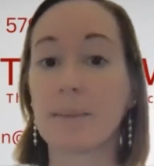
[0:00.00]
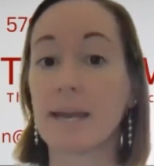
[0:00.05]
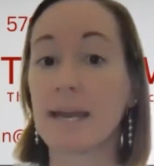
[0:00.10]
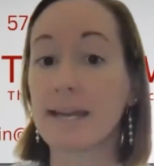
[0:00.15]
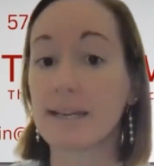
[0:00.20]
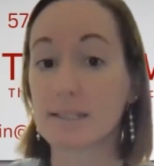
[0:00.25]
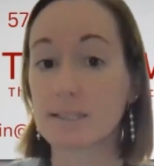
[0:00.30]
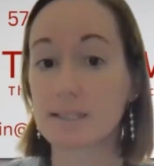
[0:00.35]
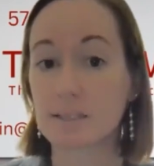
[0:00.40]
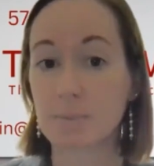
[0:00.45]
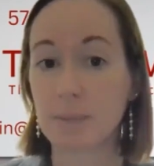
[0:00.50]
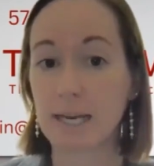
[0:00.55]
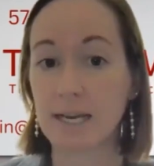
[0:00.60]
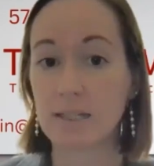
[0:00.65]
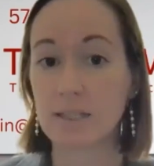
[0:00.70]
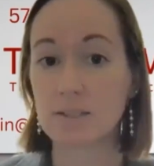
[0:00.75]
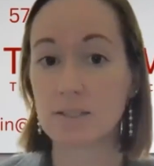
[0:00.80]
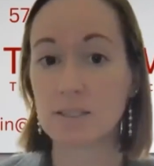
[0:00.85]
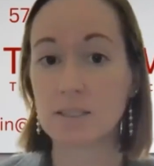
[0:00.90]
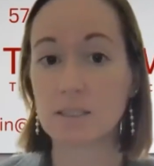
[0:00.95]

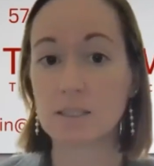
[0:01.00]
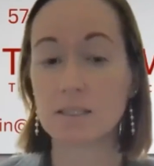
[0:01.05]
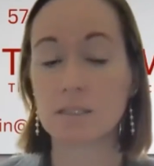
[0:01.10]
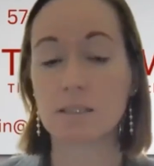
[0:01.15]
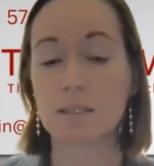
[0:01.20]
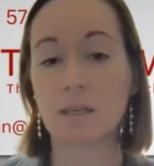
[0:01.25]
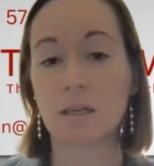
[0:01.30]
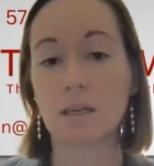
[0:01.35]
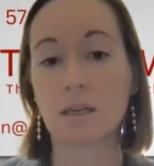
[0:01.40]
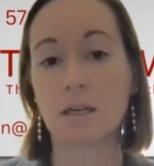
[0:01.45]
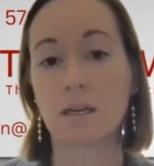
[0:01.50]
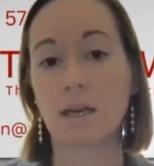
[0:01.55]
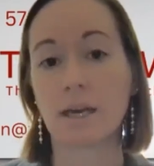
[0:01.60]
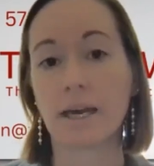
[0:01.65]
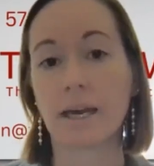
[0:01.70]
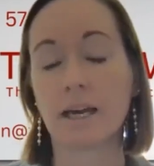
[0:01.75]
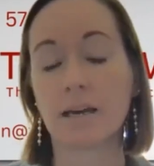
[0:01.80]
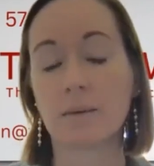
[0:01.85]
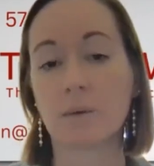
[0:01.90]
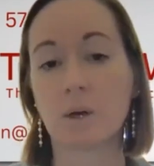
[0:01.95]
ex-spouses
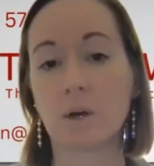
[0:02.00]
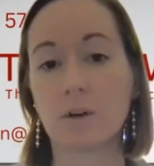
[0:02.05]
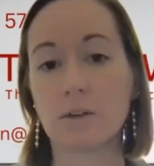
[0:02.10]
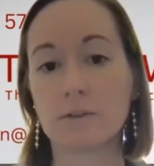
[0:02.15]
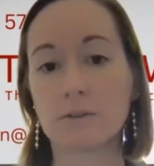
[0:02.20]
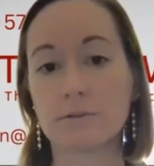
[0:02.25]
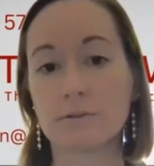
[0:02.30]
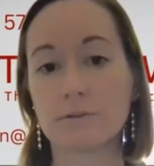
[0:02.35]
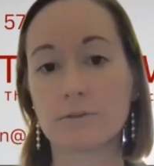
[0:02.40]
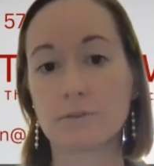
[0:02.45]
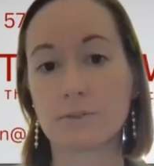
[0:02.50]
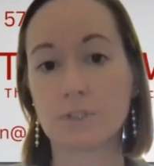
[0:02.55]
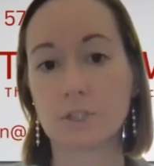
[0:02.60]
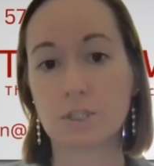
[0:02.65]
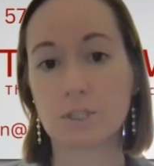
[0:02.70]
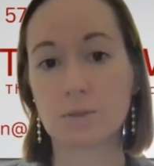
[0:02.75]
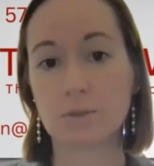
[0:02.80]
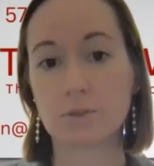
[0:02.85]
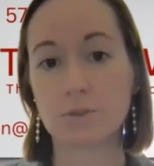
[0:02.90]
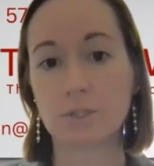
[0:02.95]
of
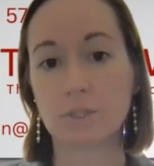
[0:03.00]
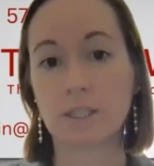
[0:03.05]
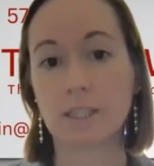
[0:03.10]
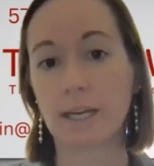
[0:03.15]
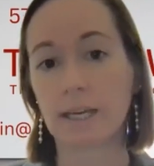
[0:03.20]
children,